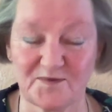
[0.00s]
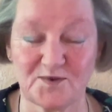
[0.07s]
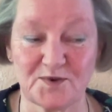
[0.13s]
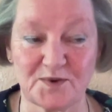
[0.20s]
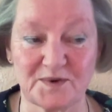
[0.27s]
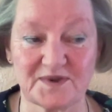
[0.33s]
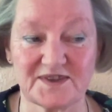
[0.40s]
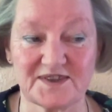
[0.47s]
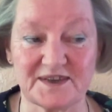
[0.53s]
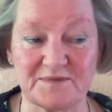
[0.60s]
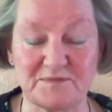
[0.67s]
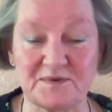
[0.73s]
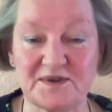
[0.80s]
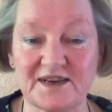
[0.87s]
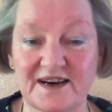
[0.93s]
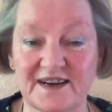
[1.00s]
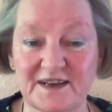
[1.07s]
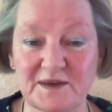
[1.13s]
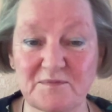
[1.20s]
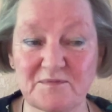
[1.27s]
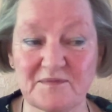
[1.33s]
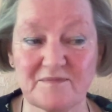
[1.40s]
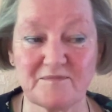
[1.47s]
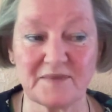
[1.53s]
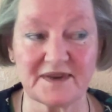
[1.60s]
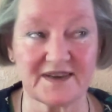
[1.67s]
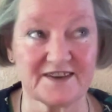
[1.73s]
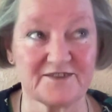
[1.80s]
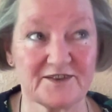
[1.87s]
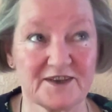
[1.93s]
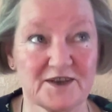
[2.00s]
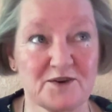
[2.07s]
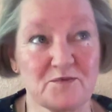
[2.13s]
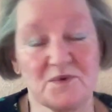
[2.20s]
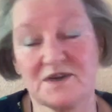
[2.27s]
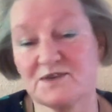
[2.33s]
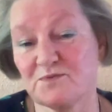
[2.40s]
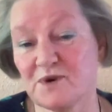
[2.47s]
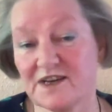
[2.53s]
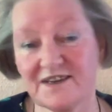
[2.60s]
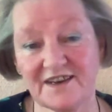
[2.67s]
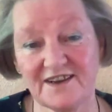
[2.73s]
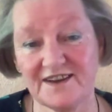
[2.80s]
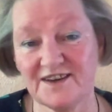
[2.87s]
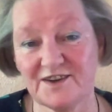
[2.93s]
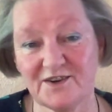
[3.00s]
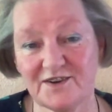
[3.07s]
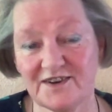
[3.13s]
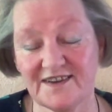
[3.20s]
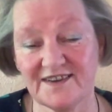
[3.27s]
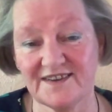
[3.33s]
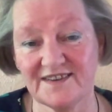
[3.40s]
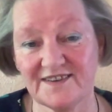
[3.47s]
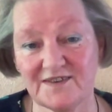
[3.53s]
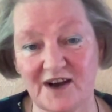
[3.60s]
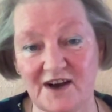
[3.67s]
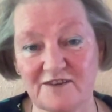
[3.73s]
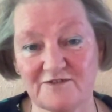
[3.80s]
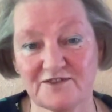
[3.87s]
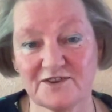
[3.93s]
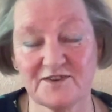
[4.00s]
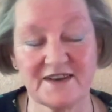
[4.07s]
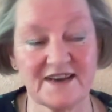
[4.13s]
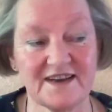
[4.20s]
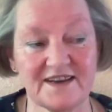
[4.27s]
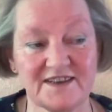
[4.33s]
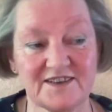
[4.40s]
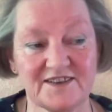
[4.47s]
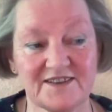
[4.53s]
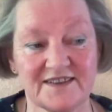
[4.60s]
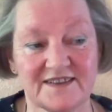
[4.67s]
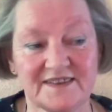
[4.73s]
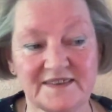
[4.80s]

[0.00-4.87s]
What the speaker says: took some time, but I think it was 1 year after that,